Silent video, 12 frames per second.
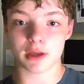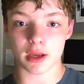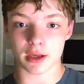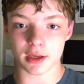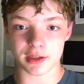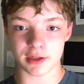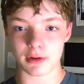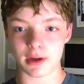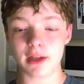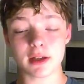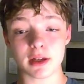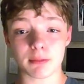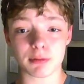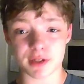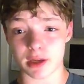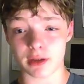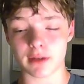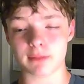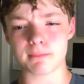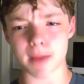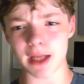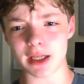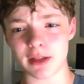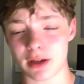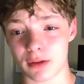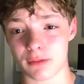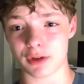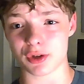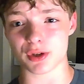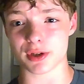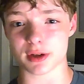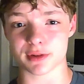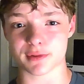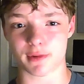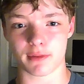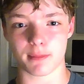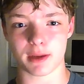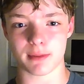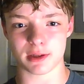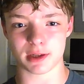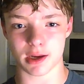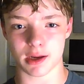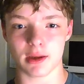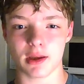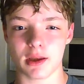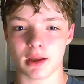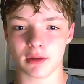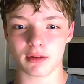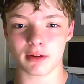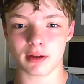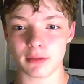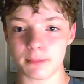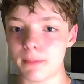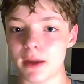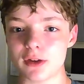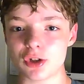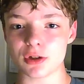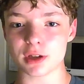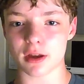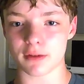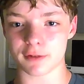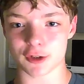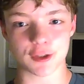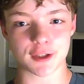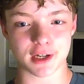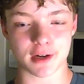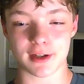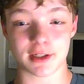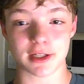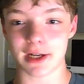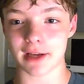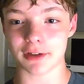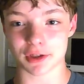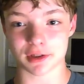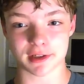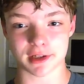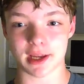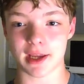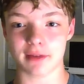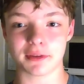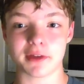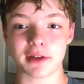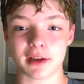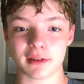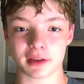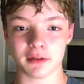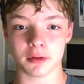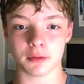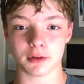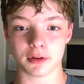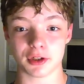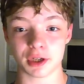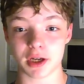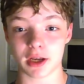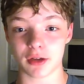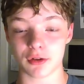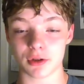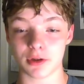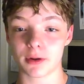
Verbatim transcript: He has created and presented many television shows for the B B C, including the major television series Connections and The Day the Universe Changed.